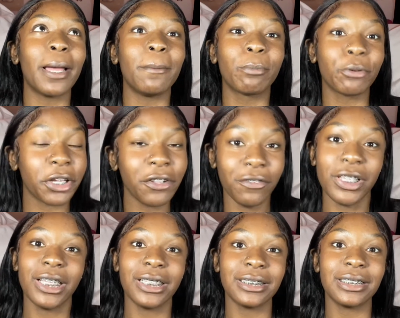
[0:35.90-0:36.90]

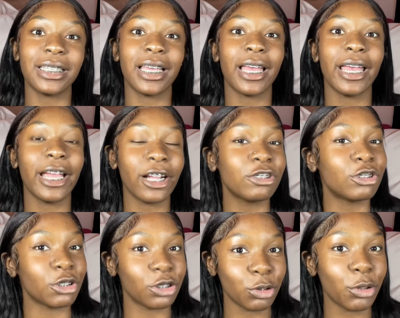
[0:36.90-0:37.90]
previous hair
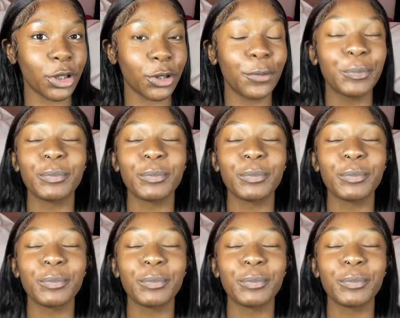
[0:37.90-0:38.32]
tutorial.